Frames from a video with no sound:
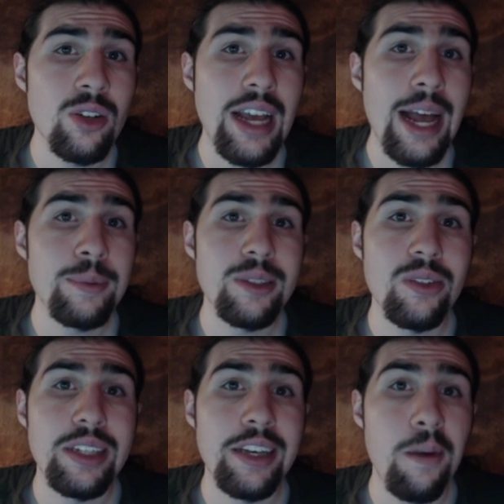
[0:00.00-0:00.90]
look
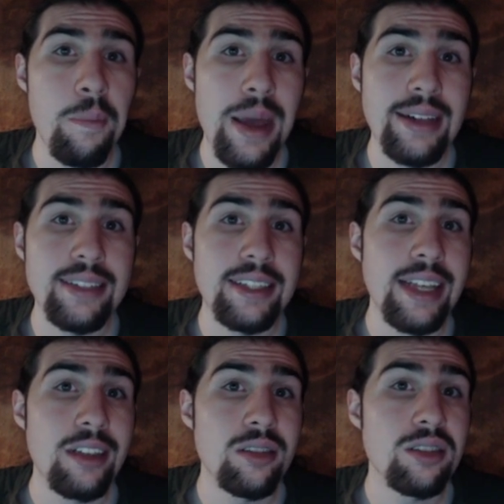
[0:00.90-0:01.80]
absolutely amazing.
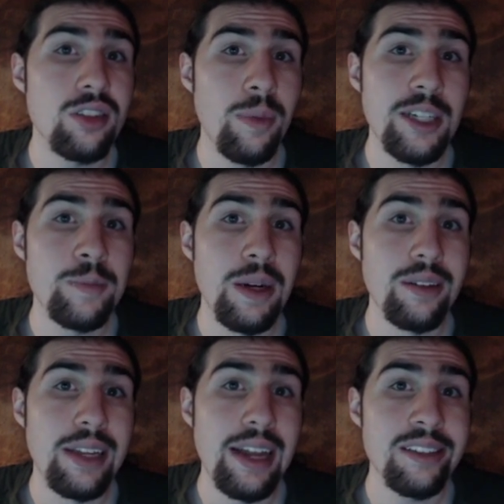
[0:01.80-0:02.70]
They look so much better
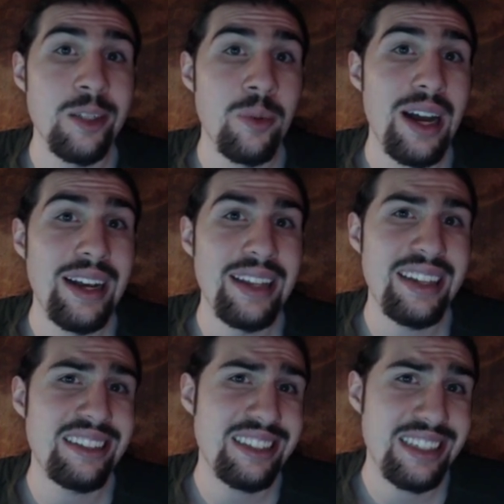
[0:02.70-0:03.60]
than X and Y, and
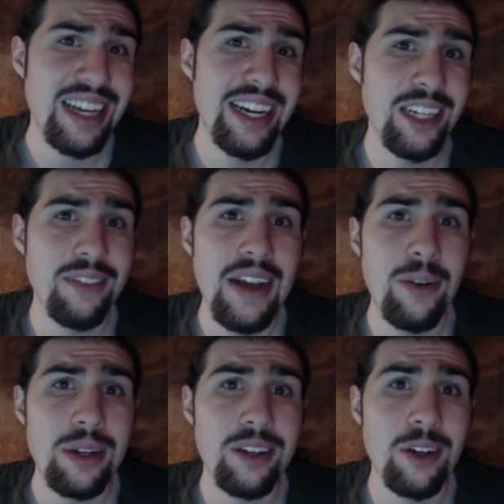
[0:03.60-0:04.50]
that's kind of
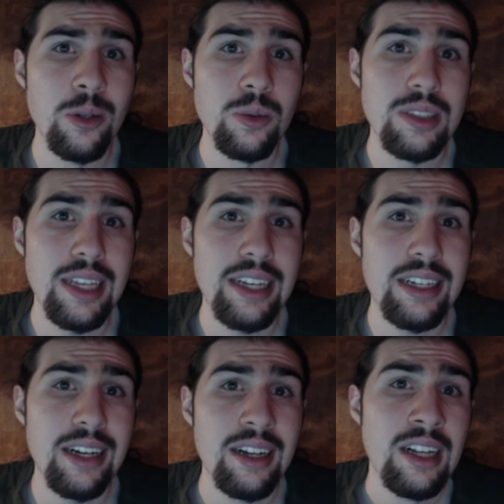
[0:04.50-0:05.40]
how it goes.
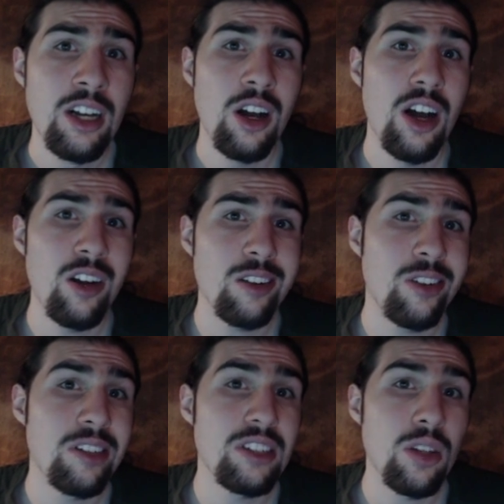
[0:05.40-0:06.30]
Like, Heart
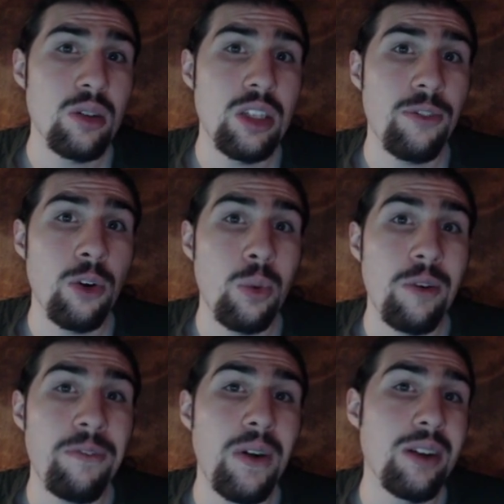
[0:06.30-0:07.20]
Gold and Soul Silver were
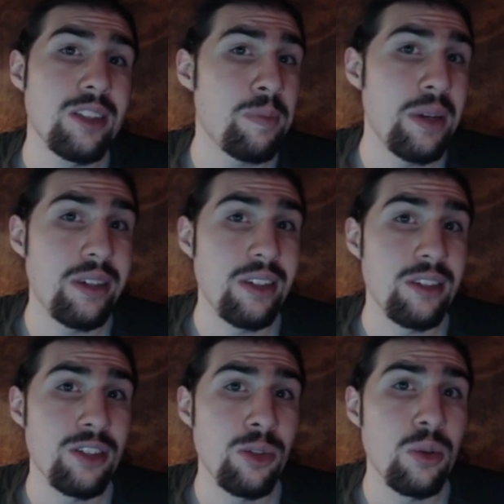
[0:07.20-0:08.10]
far superior
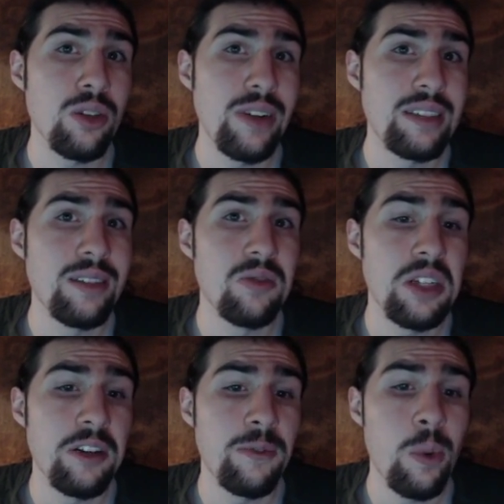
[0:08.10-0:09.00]
to the rest of
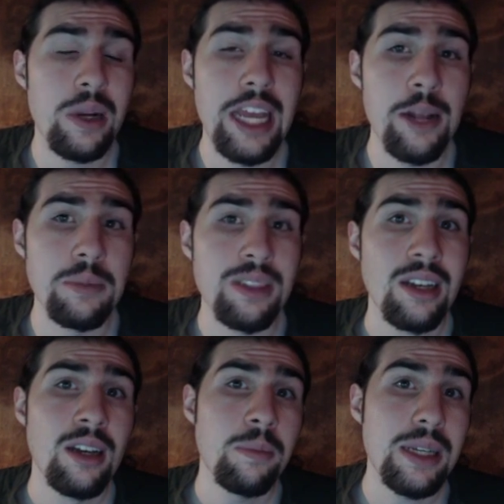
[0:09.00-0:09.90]
Gen 4 games
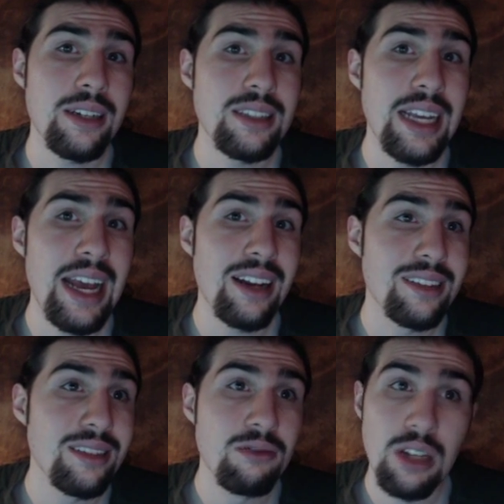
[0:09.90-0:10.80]
because they had
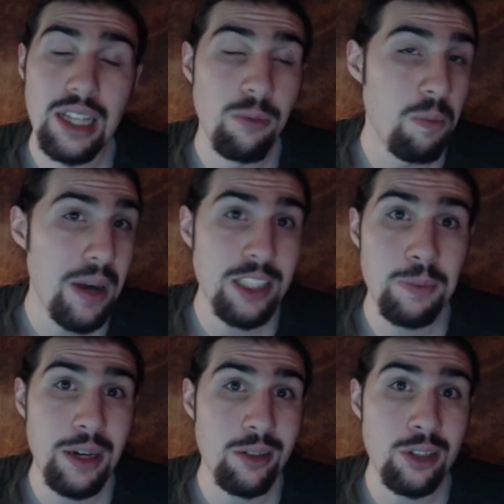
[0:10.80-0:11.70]
much
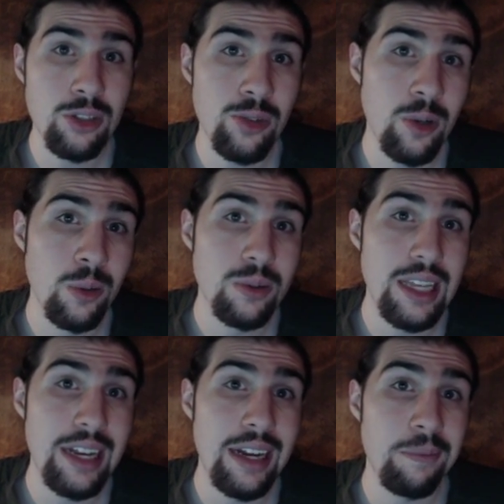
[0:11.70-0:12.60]
better controls,
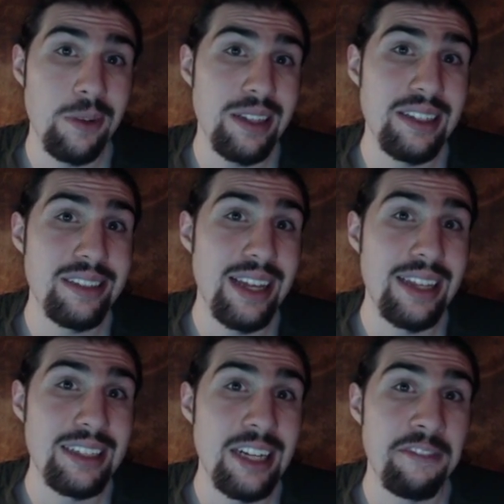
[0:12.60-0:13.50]
and I'm really sad
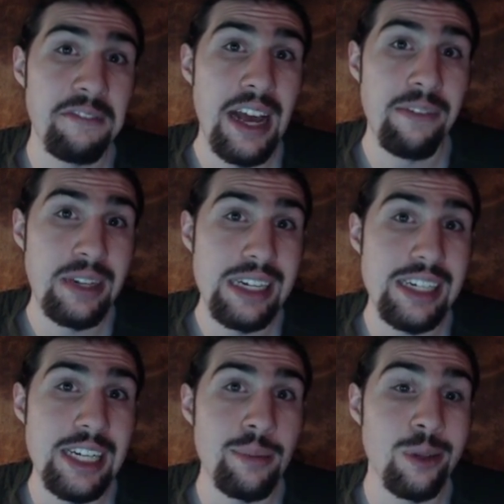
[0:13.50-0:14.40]
that Gen 5
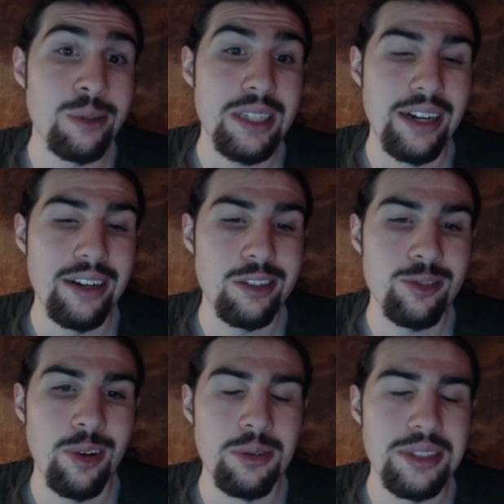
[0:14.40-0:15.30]
didn't keep those kind of
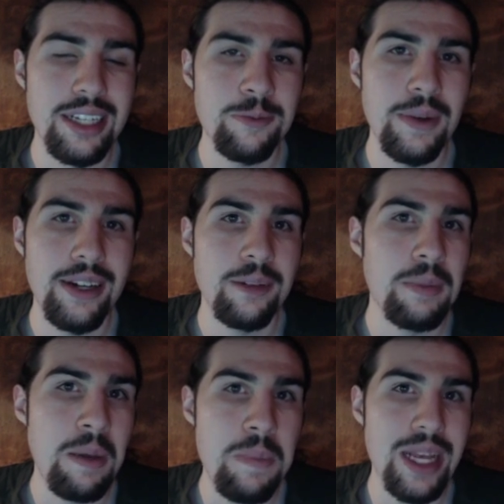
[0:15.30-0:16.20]
controls. That's probably
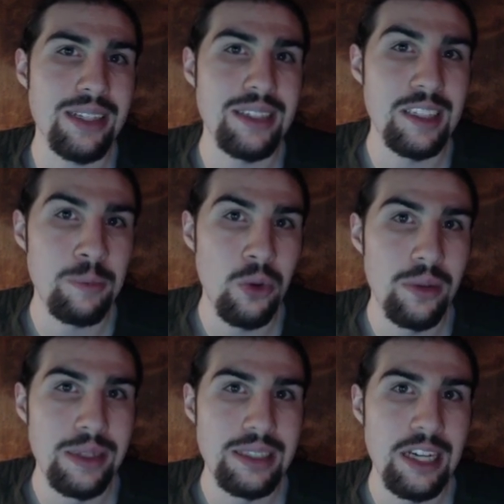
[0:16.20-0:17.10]
my biggest
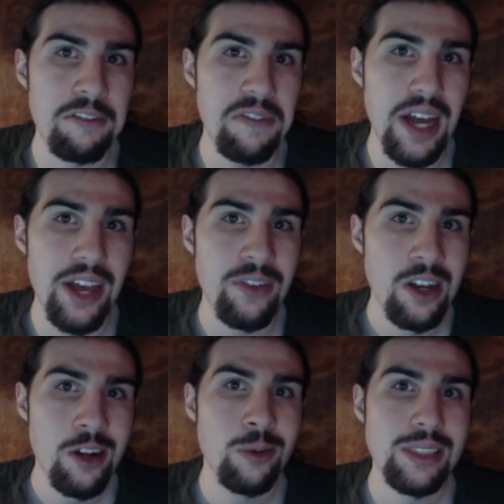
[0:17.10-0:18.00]
disappointment in Gen 5,
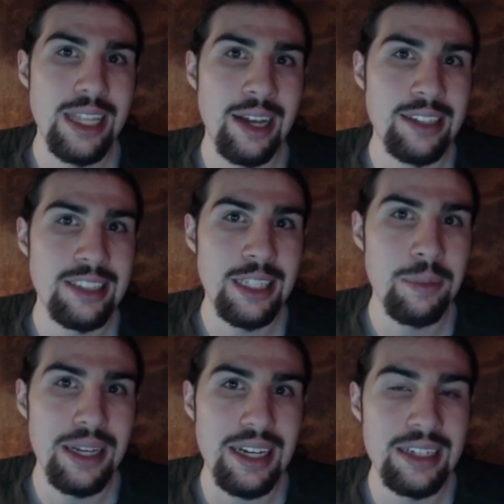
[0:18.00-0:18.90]
was that it seemed
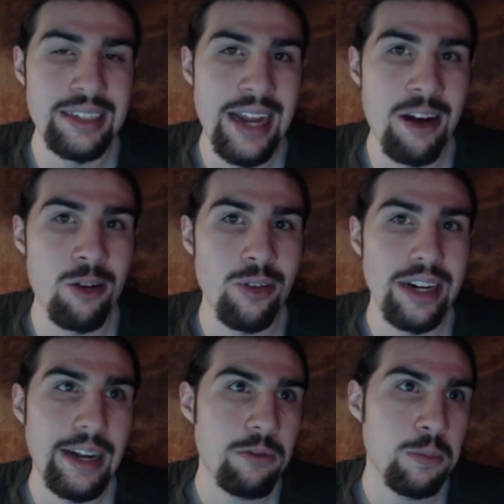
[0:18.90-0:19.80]
like a
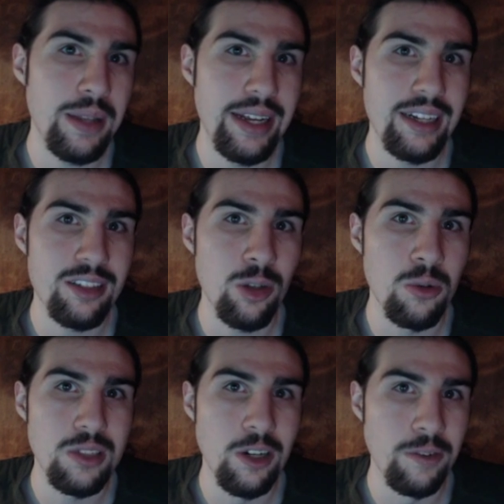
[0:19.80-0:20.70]
downgrade after playing
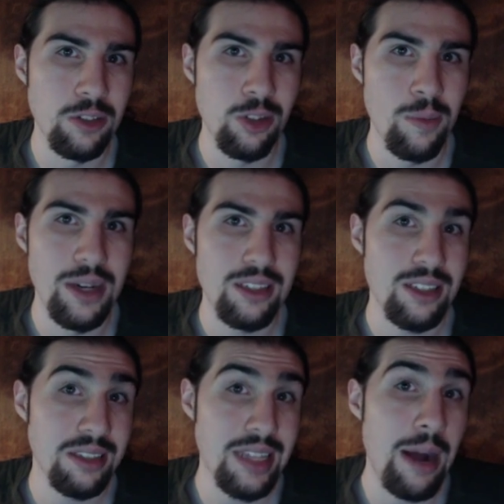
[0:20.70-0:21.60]
Soul Silver so much,
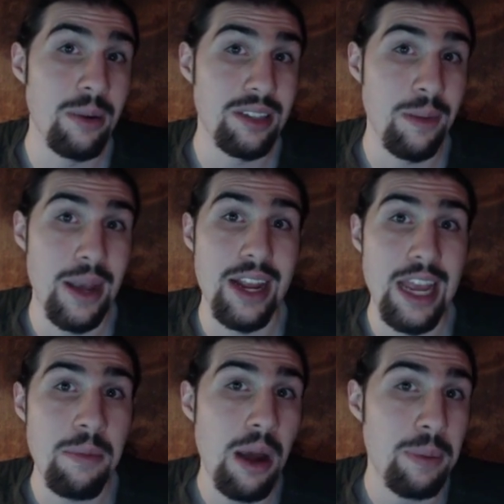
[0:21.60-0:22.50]
because that was the main
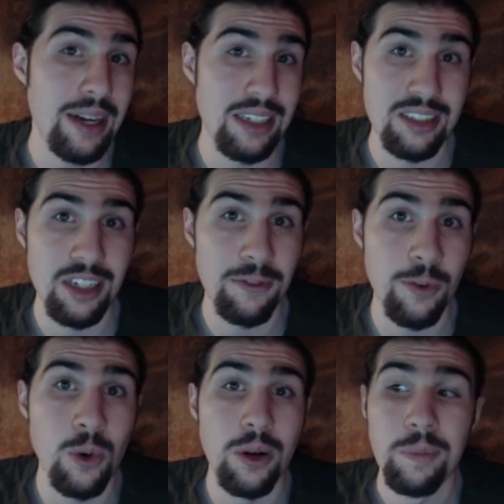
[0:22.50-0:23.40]
game I played in Gen
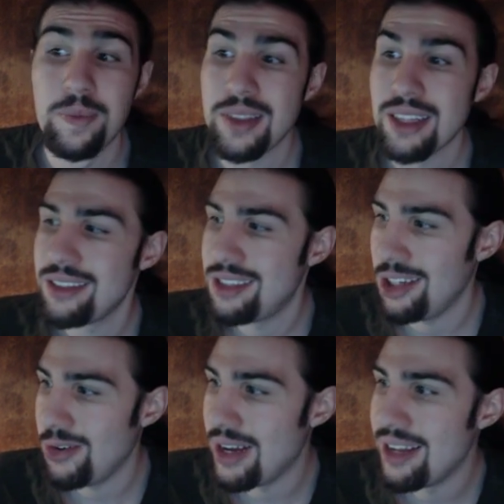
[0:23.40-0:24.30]
4.
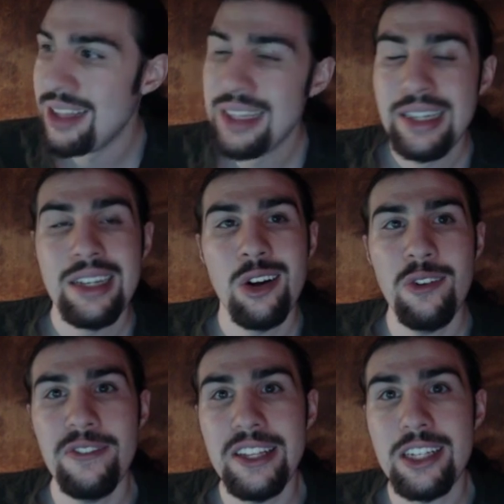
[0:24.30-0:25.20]
So,
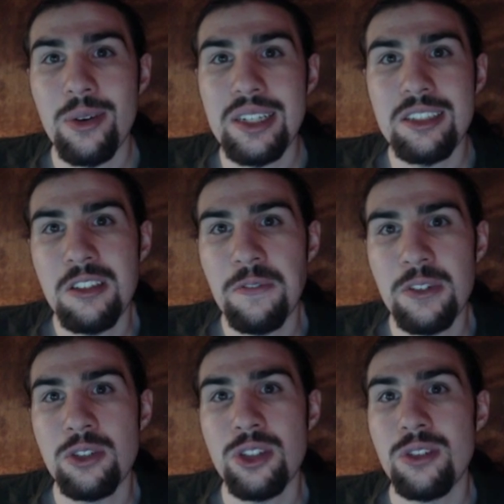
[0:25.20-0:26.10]
hopefully going to the
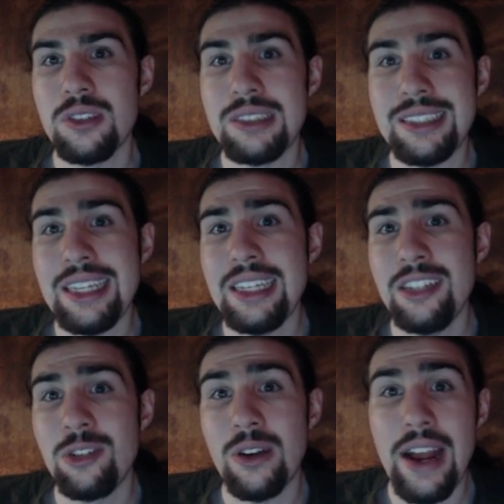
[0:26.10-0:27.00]
future,
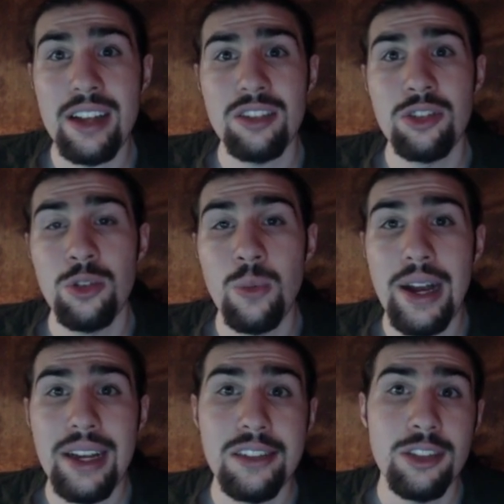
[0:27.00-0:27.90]
Z or X2,
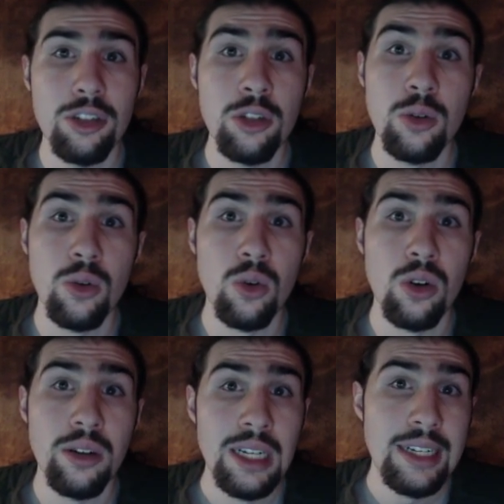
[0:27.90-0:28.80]
Y2,
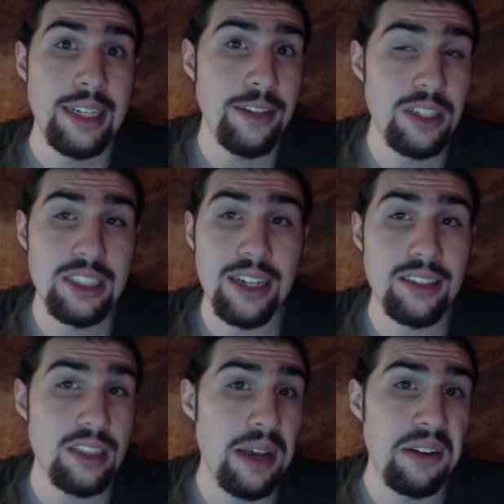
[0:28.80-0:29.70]
or even Gen
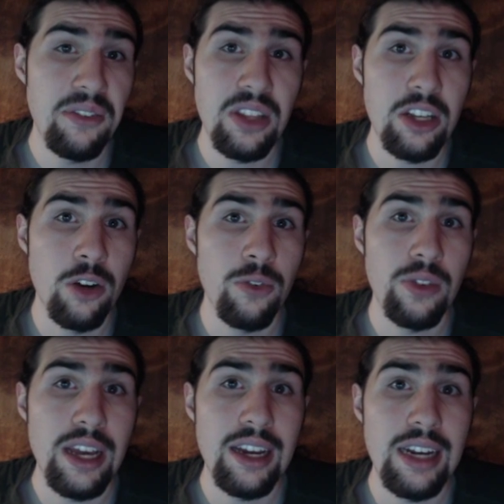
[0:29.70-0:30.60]
7, if they go for
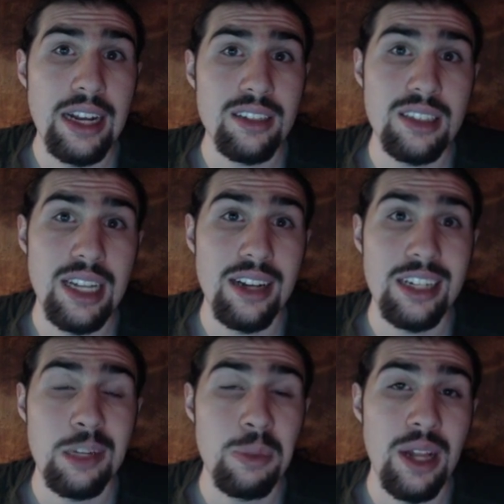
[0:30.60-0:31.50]
that next,
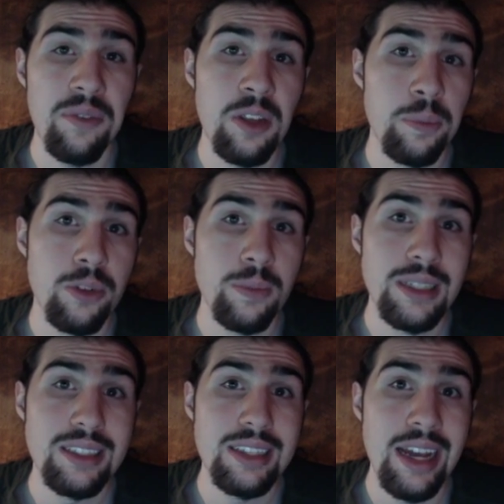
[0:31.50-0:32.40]
keep a lot of the
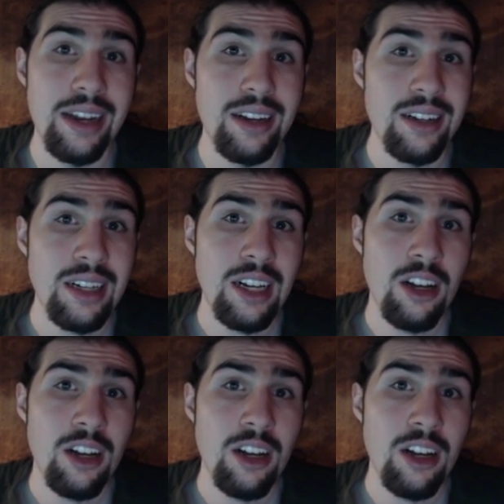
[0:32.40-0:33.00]
improvements that